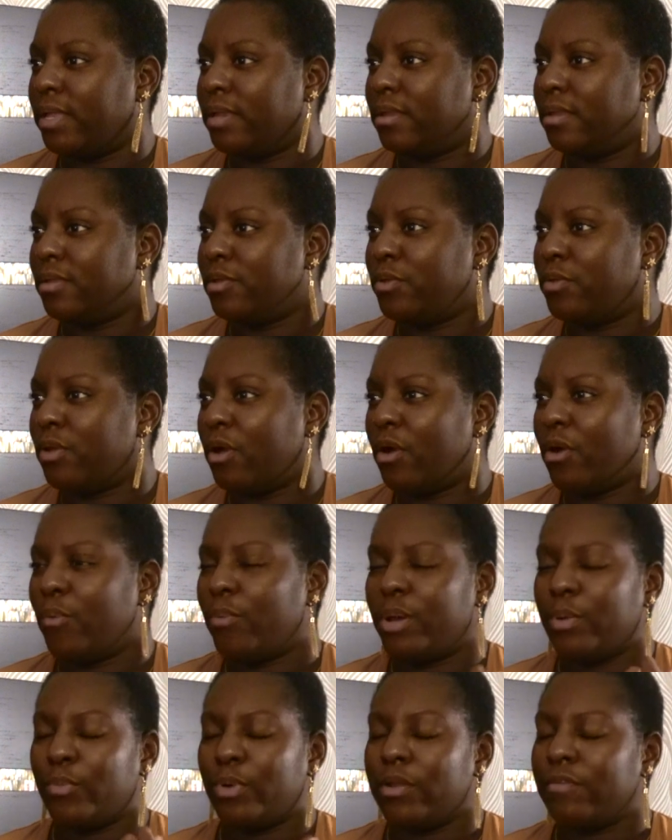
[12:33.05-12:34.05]

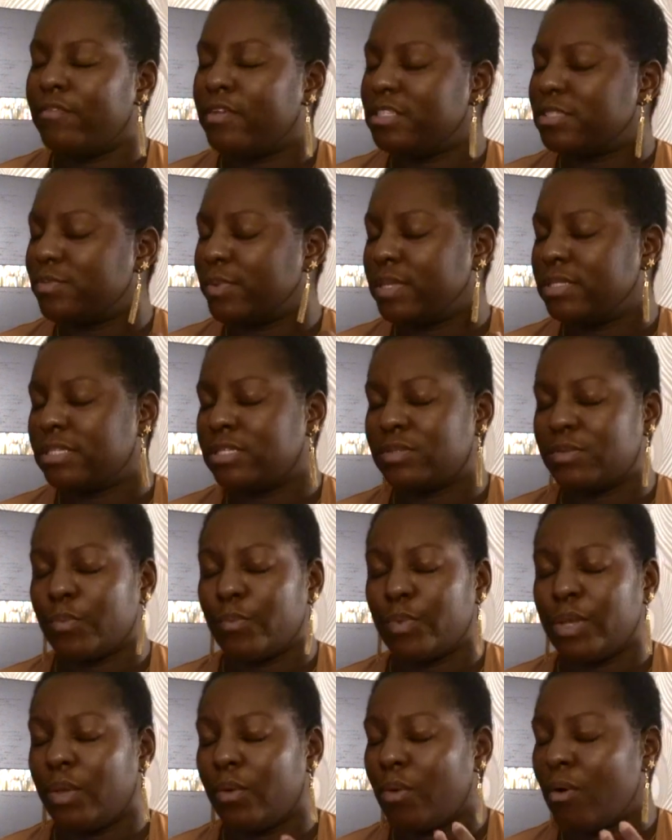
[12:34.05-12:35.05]
Yes. When one of us wins,
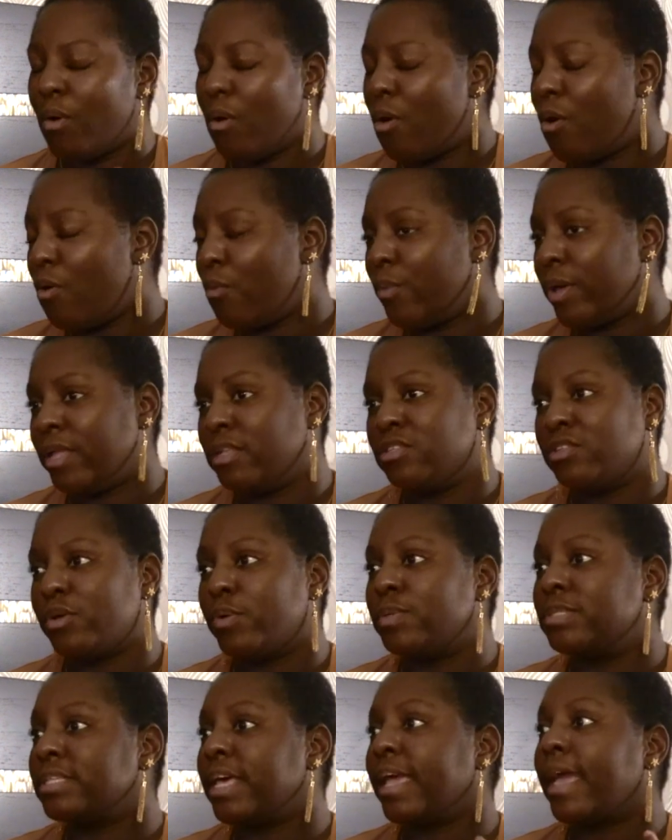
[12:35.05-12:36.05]
we all win.
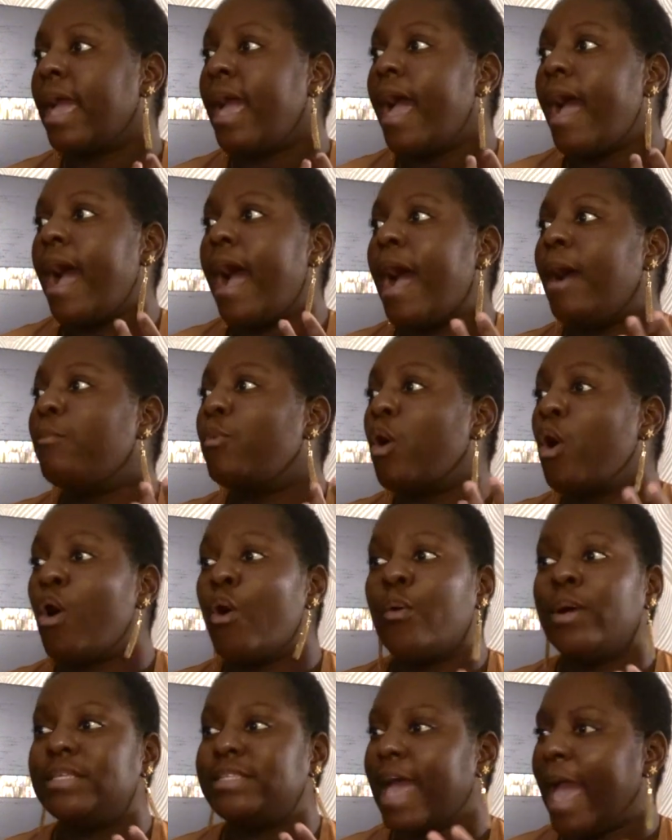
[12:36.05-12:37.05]
So it's like, I'm
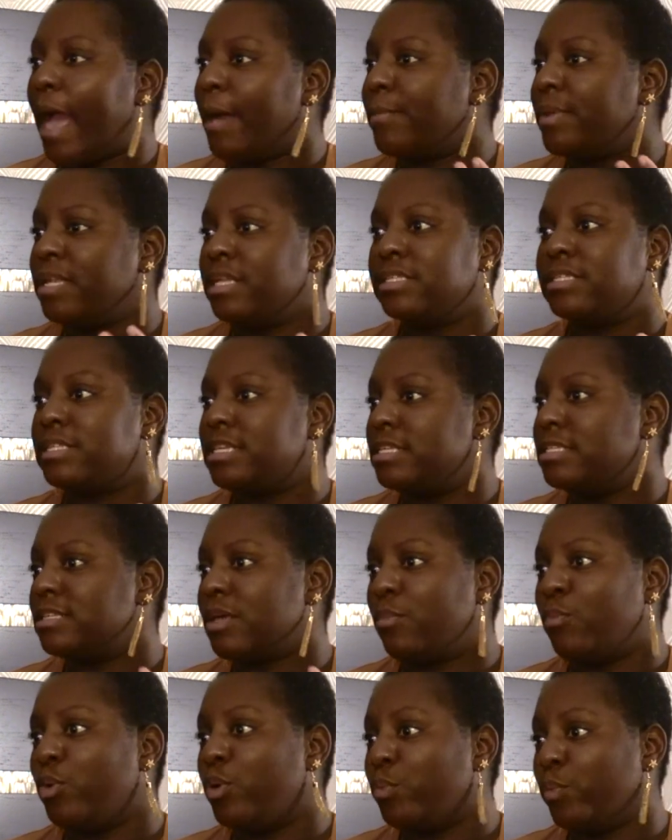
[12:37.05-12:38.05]
always happy to see
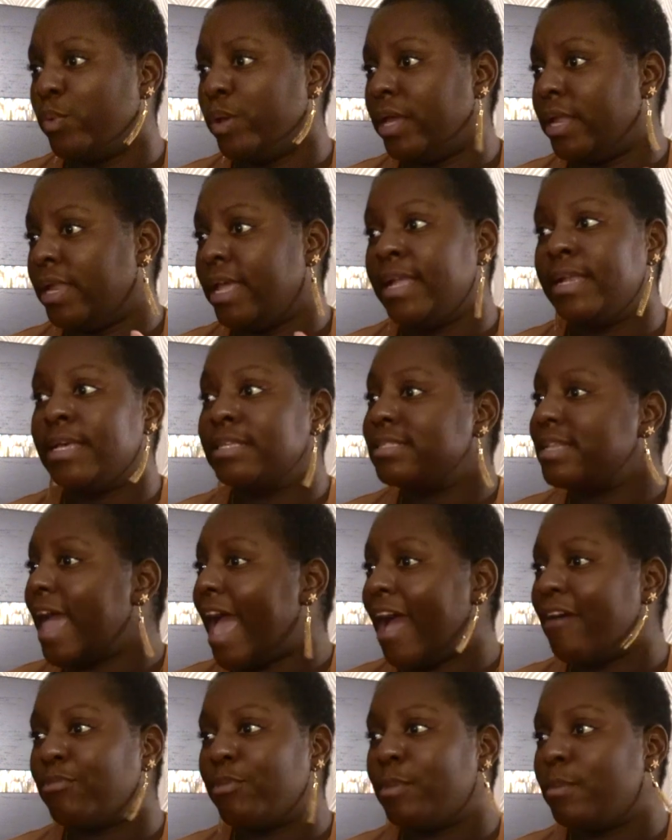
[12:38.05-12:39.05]
someone win. It doesn't
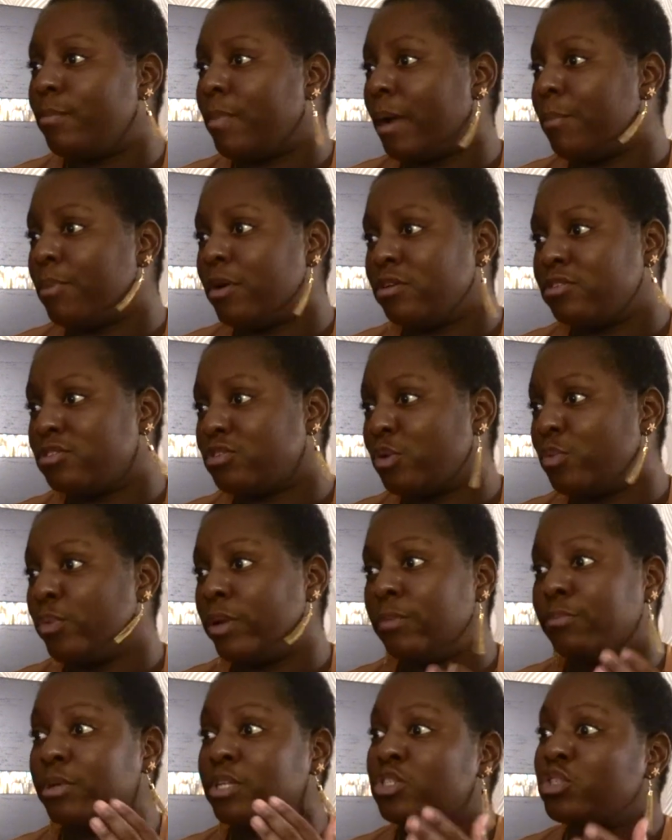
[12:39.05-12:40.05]
have to be my personal
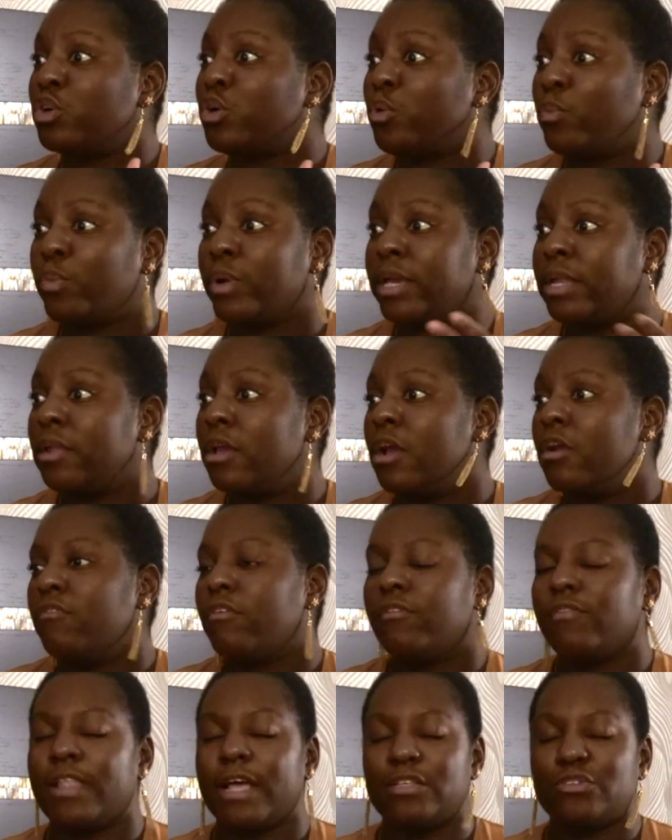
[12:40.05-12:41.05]
win, but your win
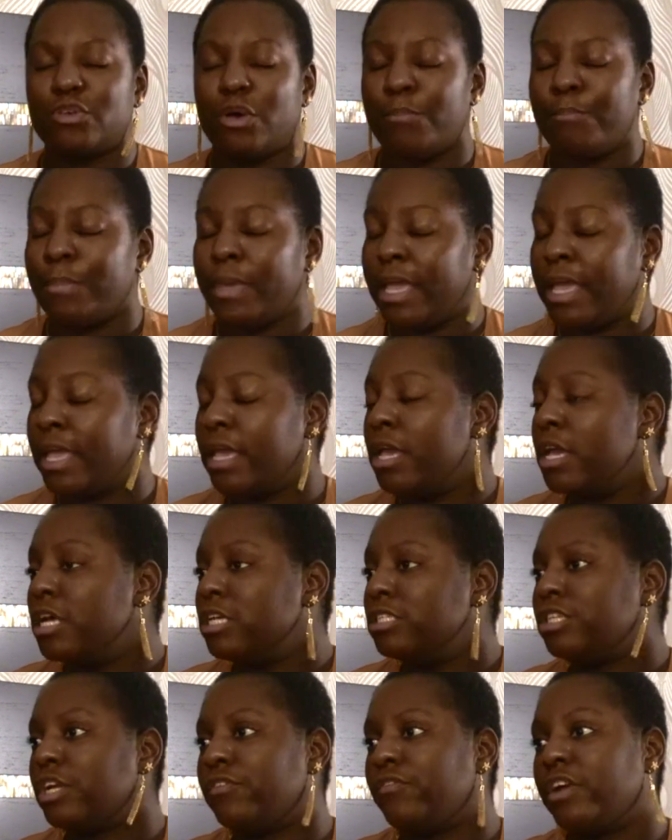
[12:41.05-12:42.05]
reflects on me,
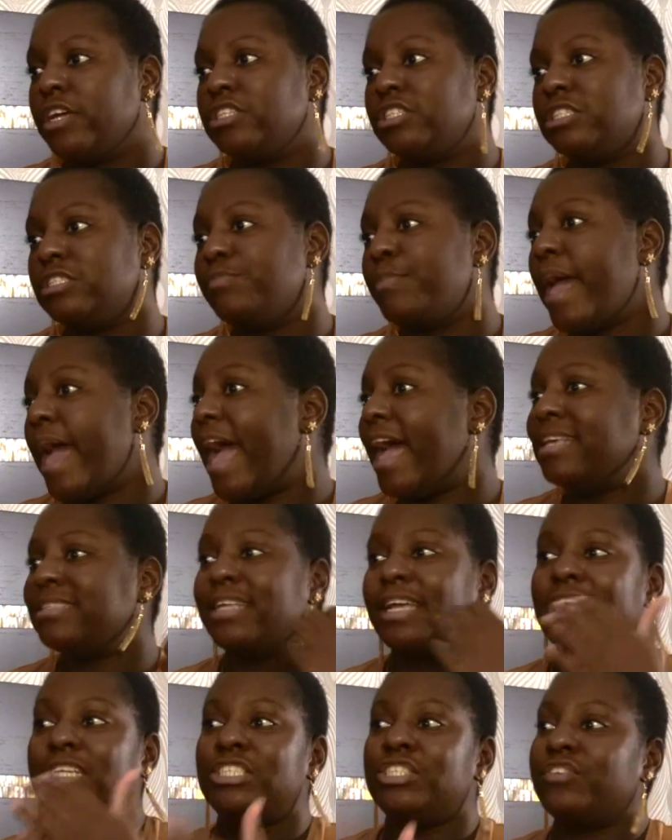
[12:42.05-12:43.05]
mm-hmm. generations past
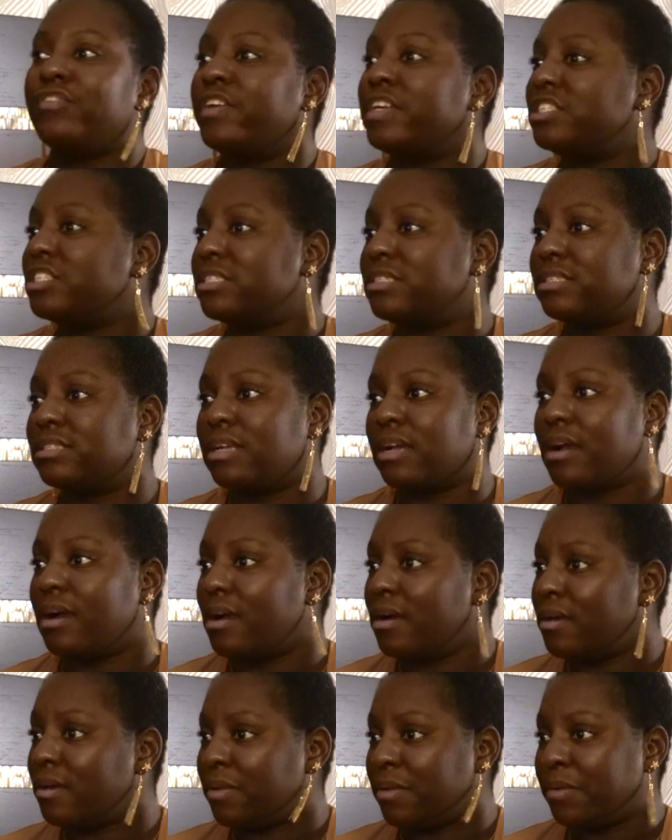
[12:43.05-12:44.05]
and generations to
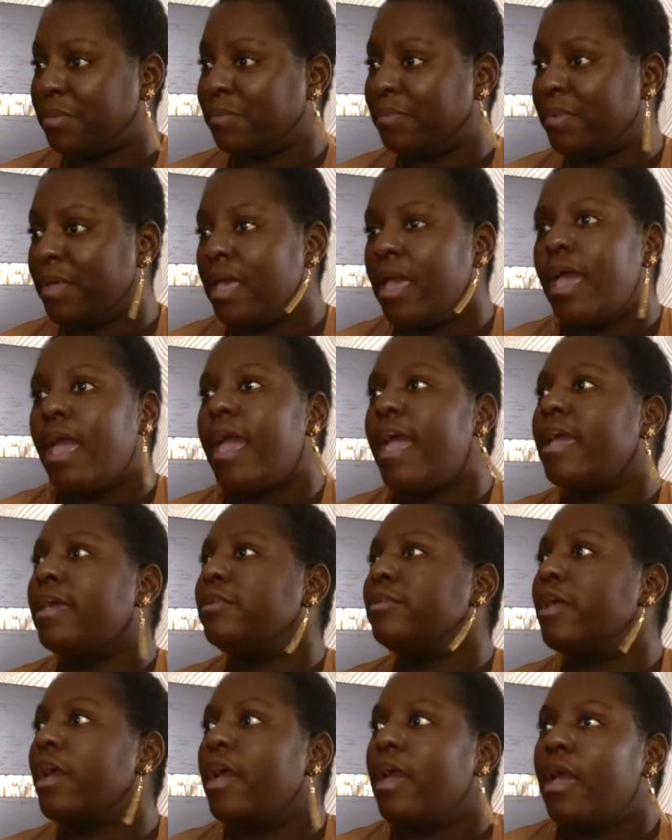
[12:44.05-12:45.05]
come. Yes.
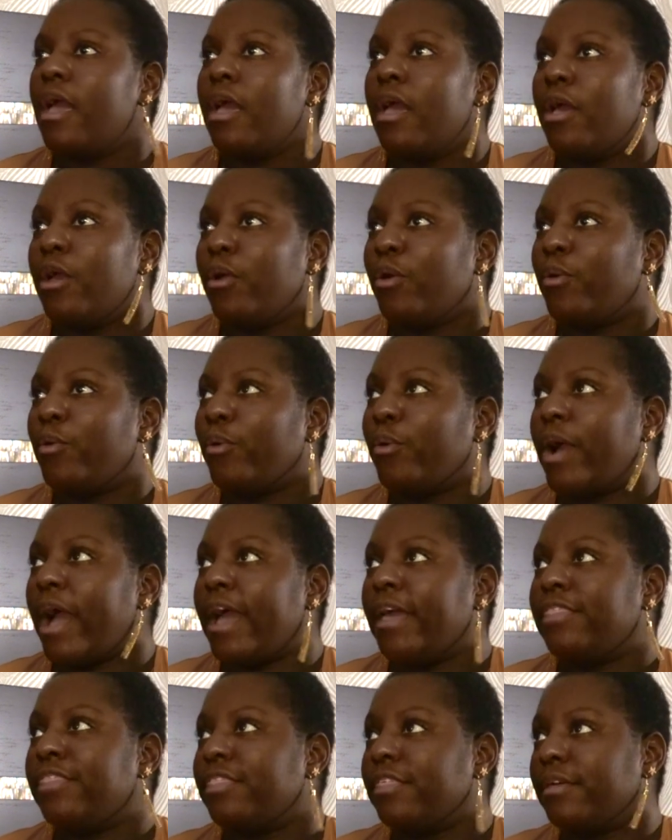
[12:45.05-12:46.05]
And
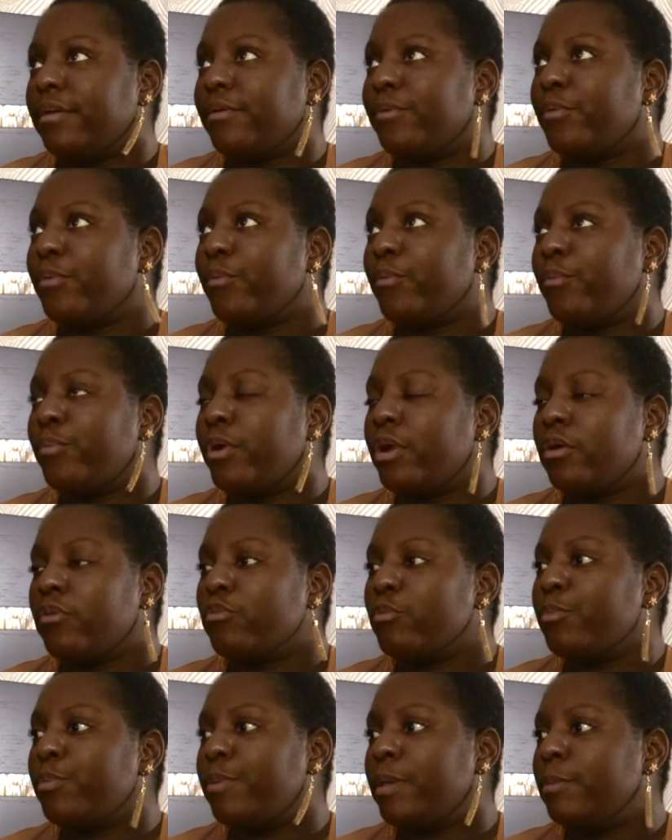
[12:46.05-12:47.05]
I think we're a
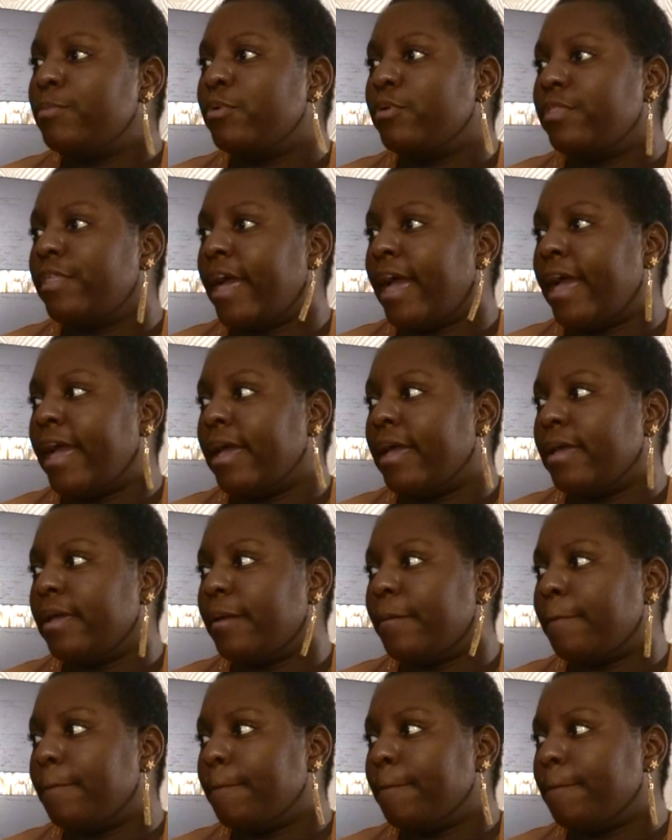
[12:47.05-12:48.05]
group of people that